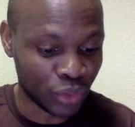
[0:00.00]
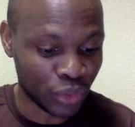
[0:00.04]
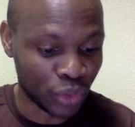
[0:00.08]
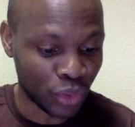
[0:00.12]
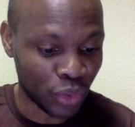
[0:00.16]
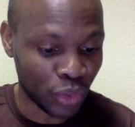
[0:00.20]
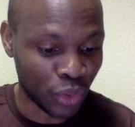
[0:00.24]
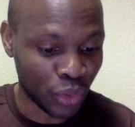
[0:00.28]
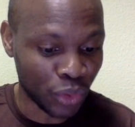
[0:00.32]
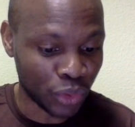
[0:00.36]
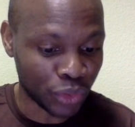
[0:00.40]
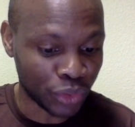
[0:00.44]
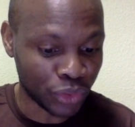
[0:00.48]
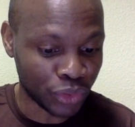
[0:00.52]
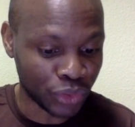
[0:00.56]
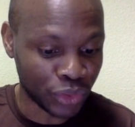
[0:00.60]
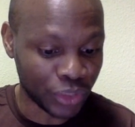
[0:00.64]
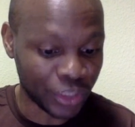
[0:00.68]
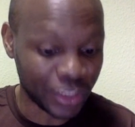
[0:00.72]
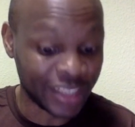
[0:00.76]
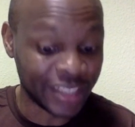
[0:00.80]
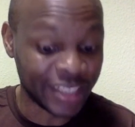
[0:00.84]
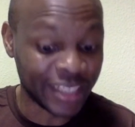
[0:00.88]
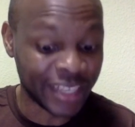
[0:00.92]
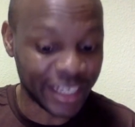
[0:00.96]
culture,
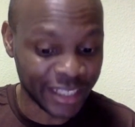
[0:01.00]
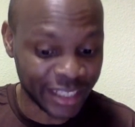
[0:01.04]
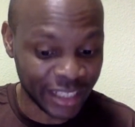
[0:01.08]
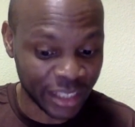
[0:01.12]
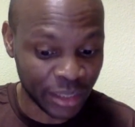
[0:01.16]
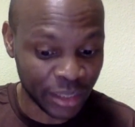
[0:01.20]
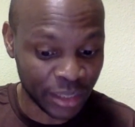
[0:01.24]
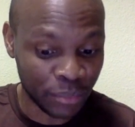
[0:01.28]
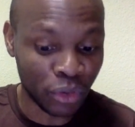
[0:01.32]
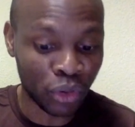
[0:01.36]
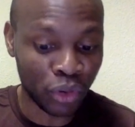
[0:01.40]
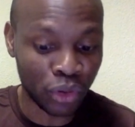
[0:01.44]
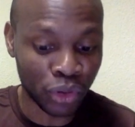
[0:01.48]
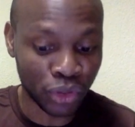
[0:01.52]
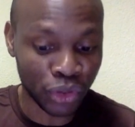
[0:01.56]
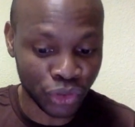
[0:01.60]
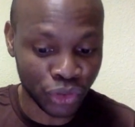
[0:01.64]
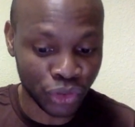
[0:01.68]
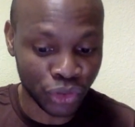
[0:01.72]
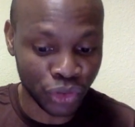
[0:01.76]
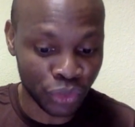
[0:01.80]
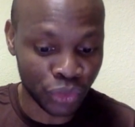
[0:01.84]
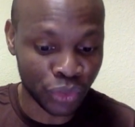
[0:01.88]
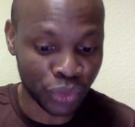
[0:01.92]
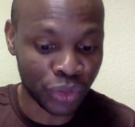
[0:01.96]
intangible
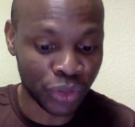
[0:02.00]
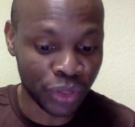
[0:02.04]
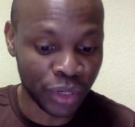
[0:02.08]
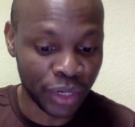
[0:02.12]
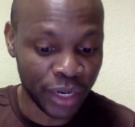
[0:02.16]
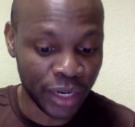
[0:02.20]
cultural